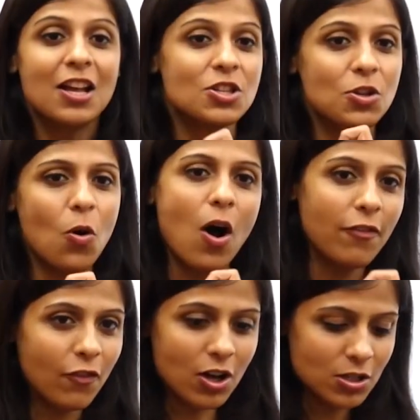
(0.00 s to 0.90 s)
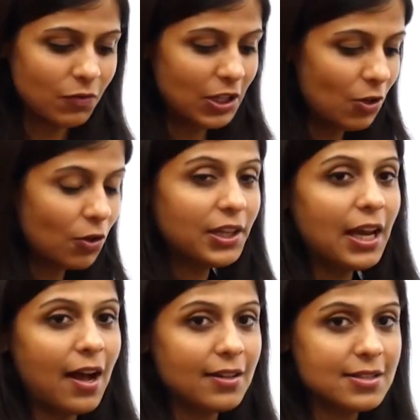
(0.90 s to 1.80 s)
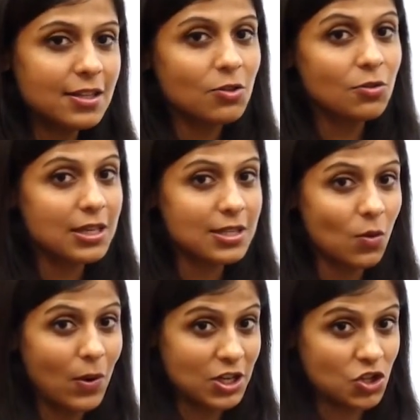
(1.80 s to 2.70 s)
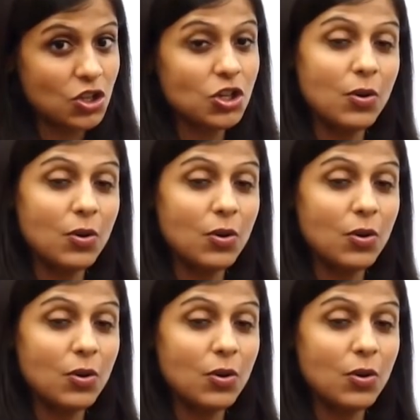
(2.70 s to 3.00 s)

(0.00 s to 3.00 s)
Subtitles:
So of course, we know the answer to this question.